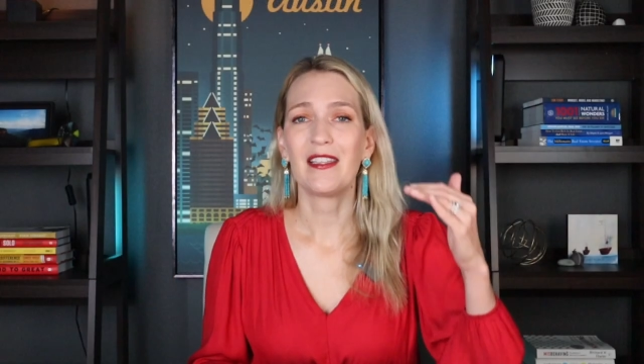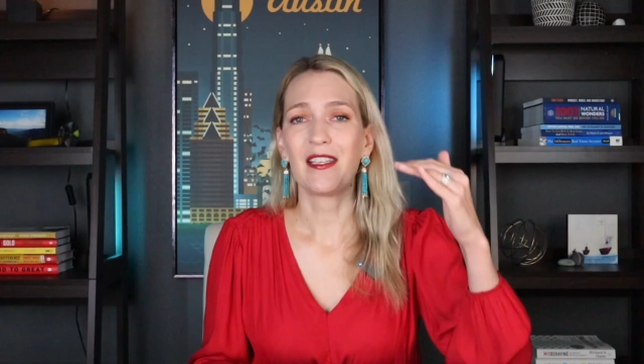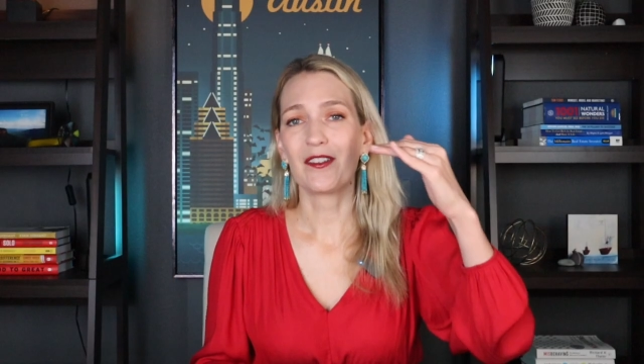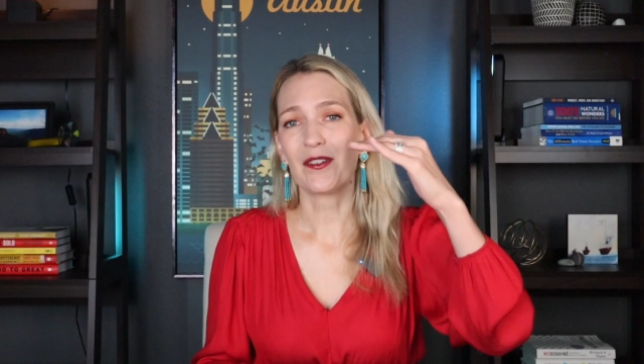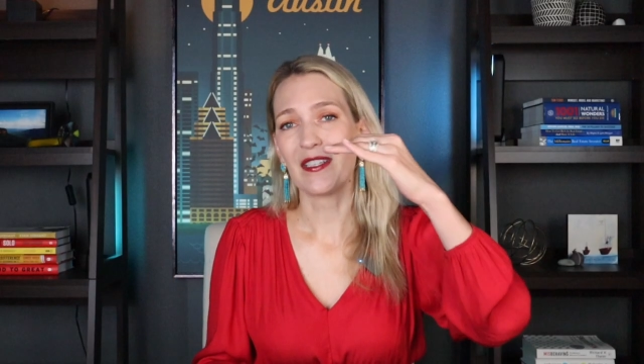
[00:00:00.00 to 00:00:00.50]
and then
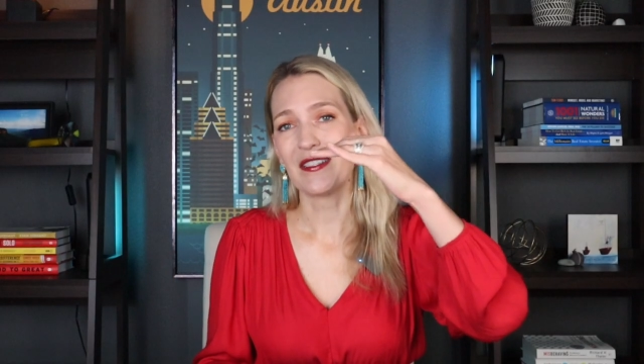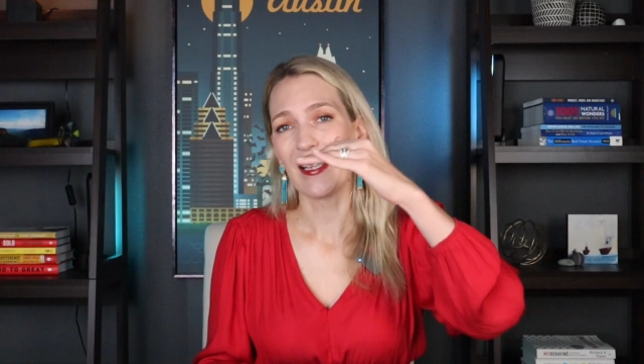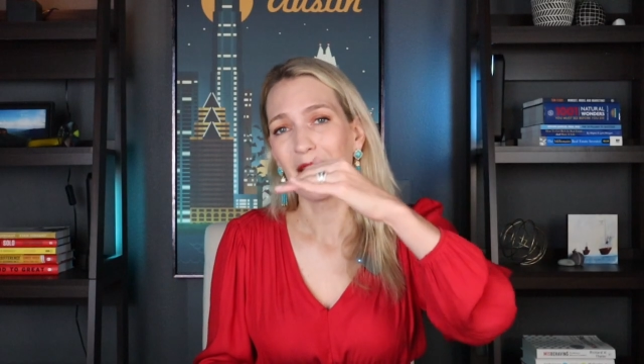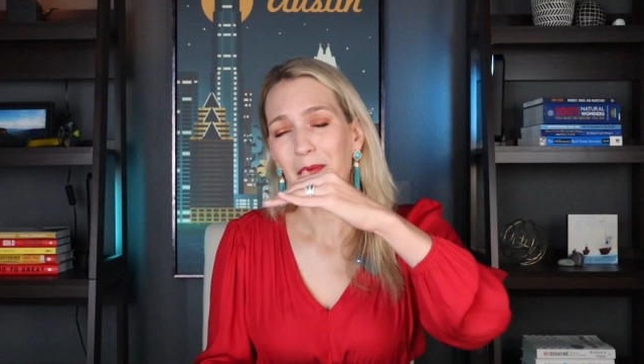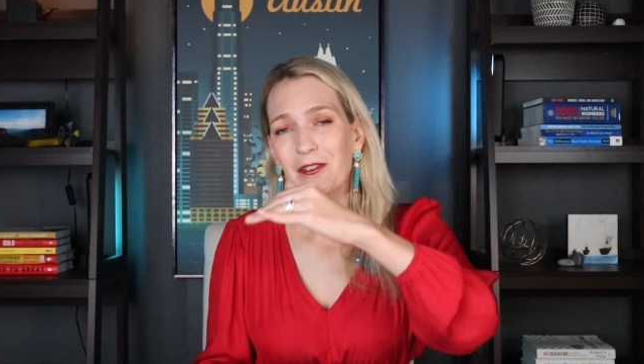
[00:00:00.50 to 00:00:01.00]
they start to
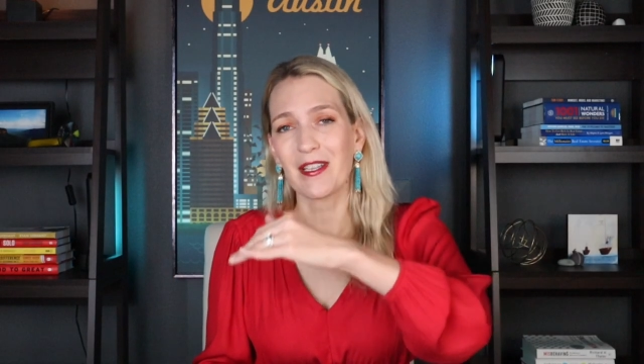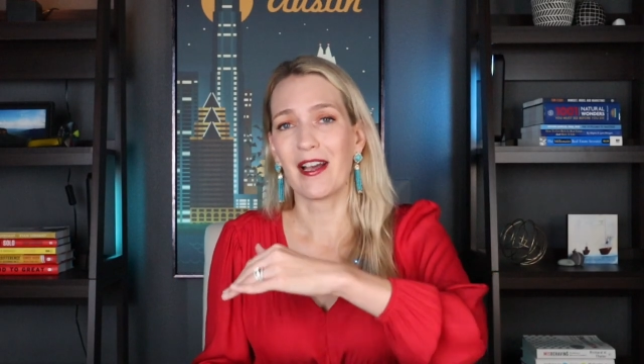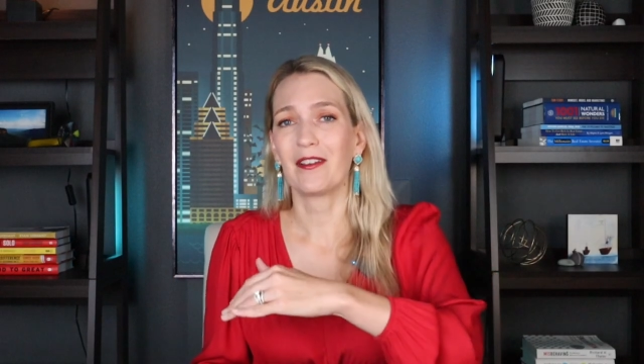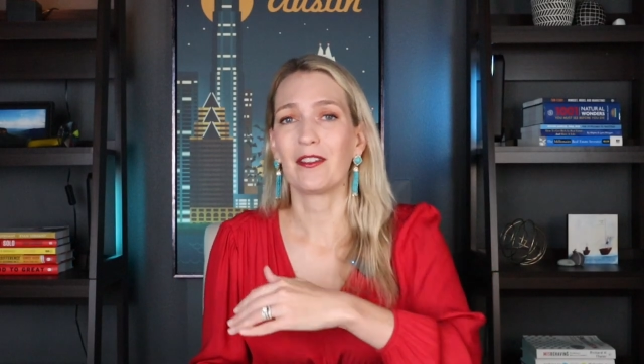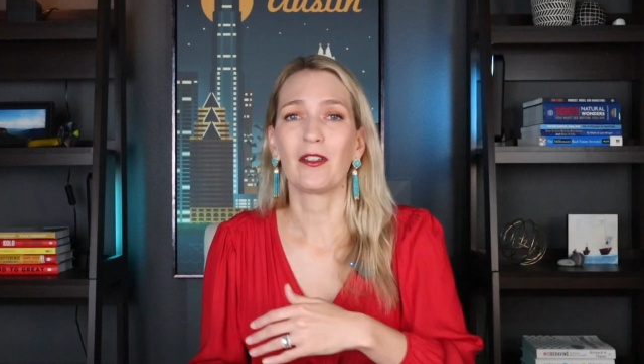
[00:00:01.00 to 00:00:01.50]
taper
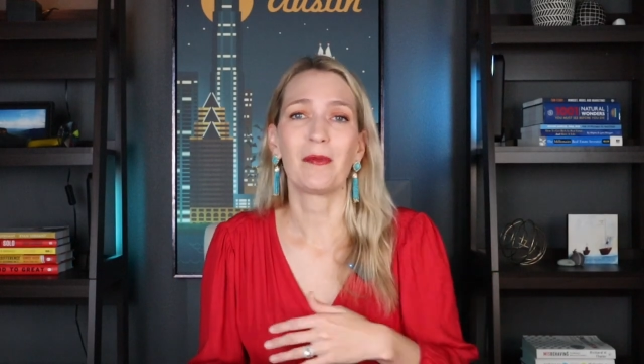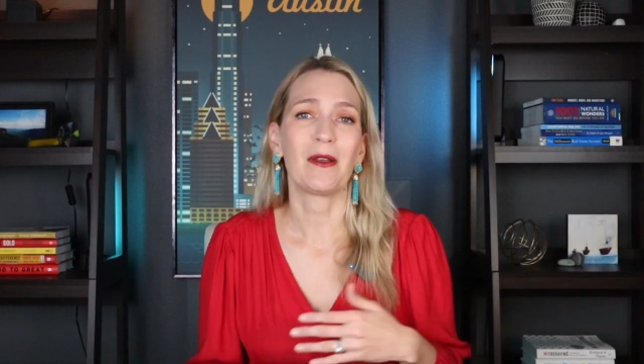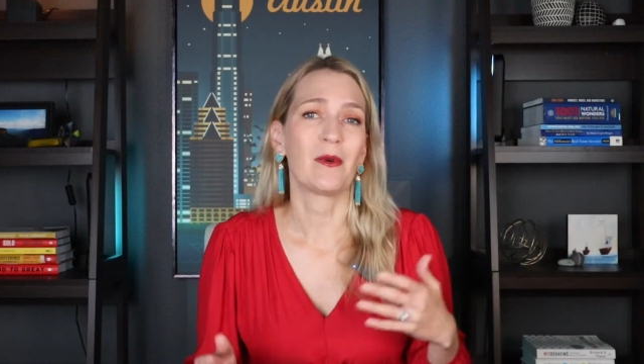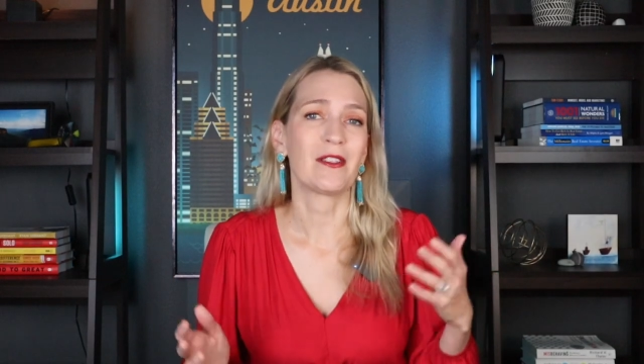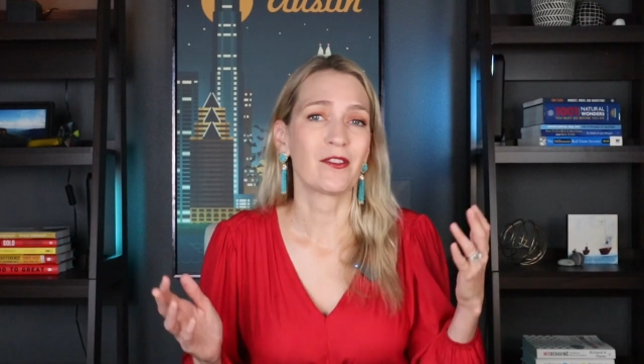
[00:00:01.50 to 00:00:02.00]
down a little
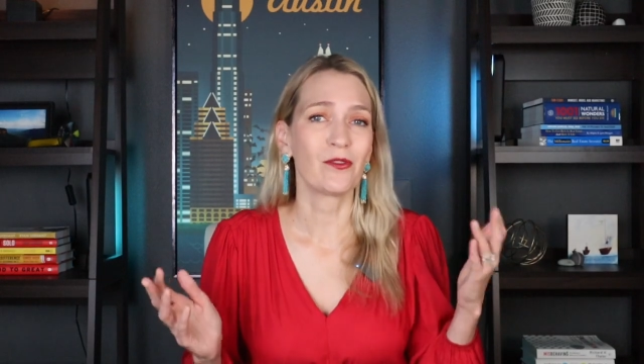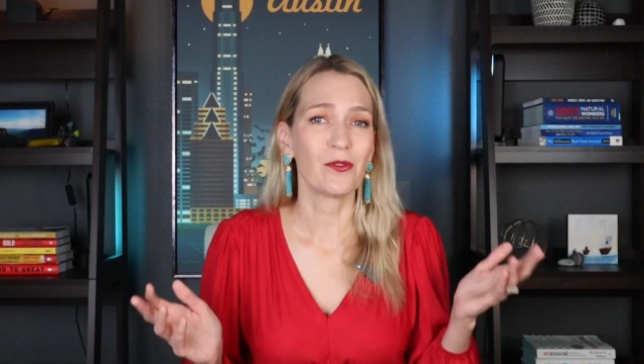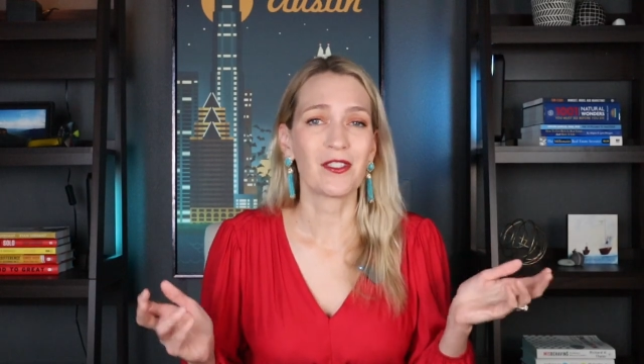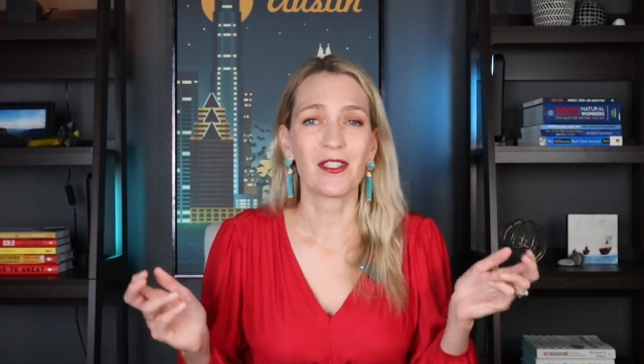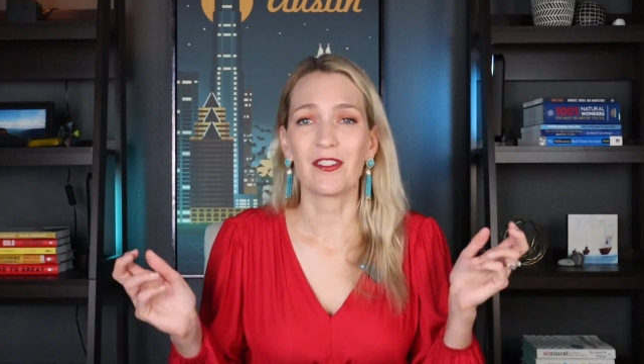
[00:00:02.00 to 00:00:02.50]
bit once
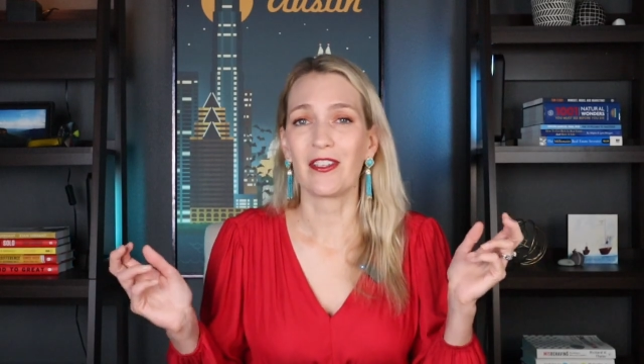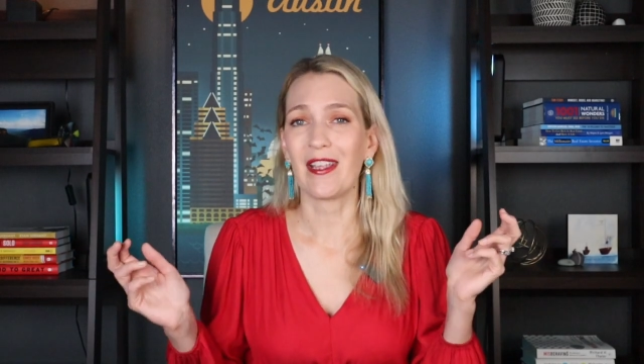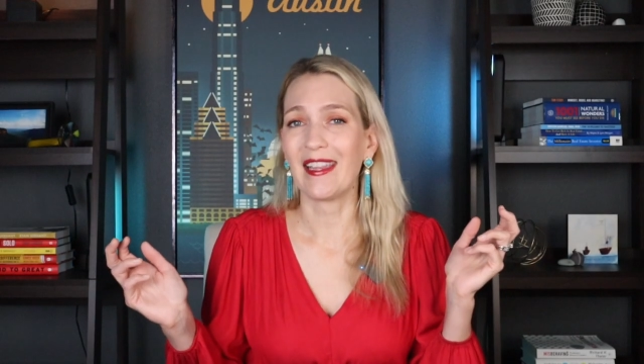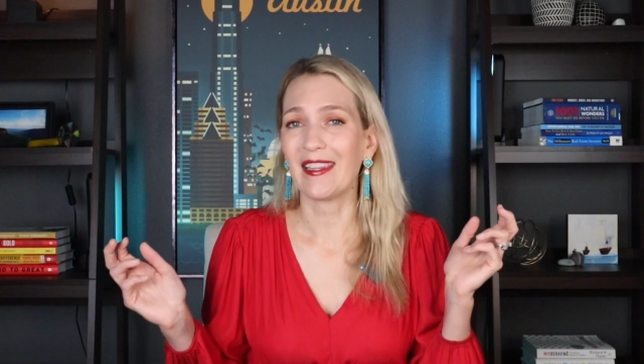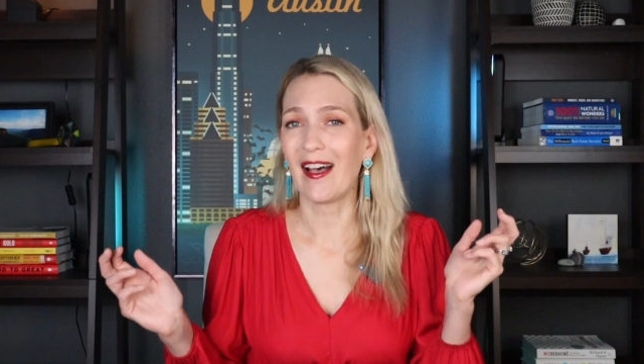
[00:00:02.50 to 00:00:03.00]
school starts and
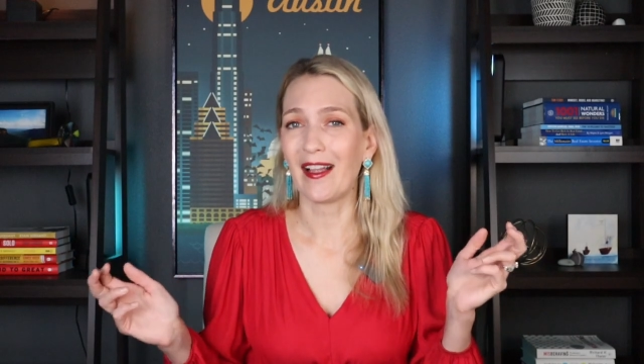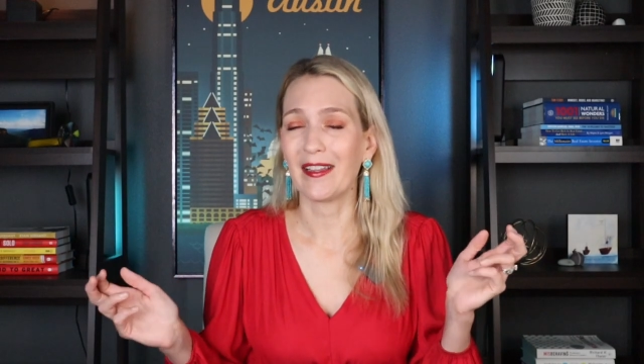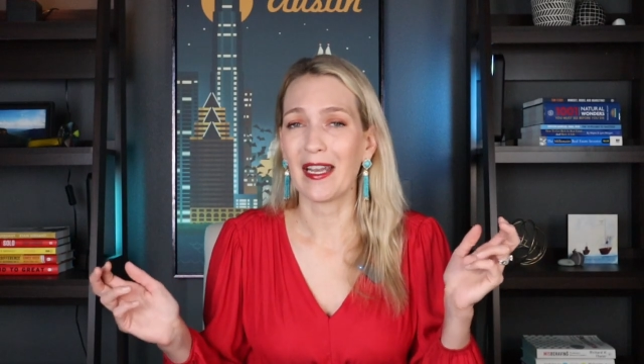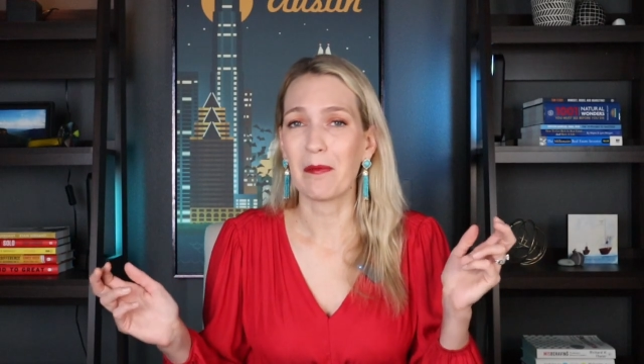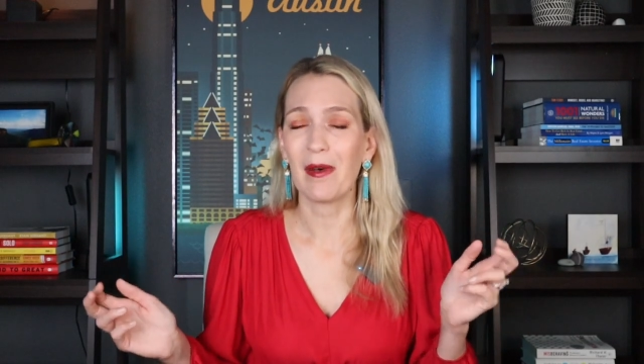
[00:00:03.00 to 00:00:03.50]
you hit the
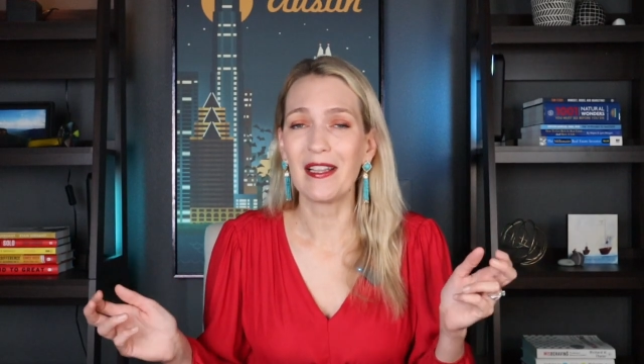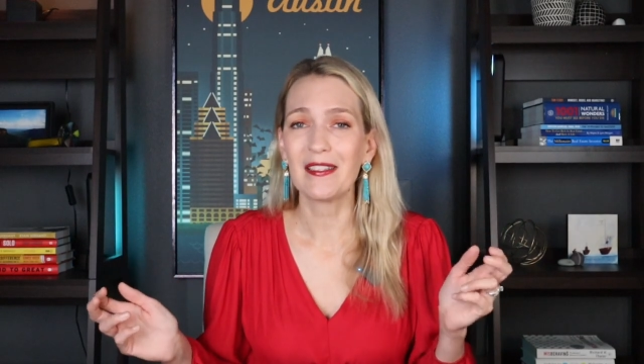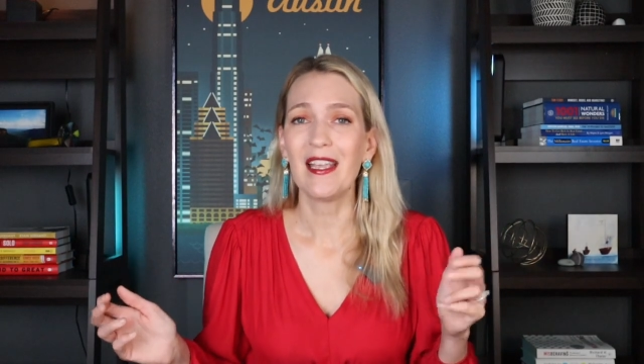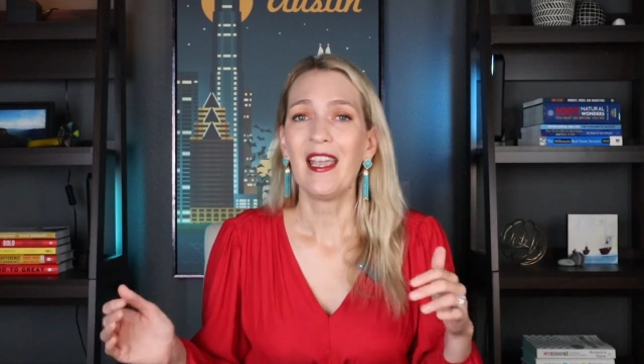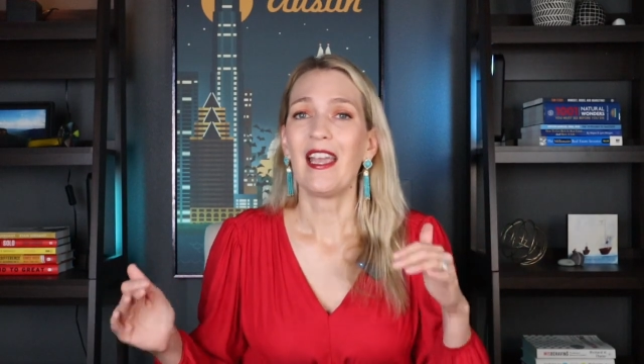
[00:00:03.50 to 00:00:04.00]
holiday months.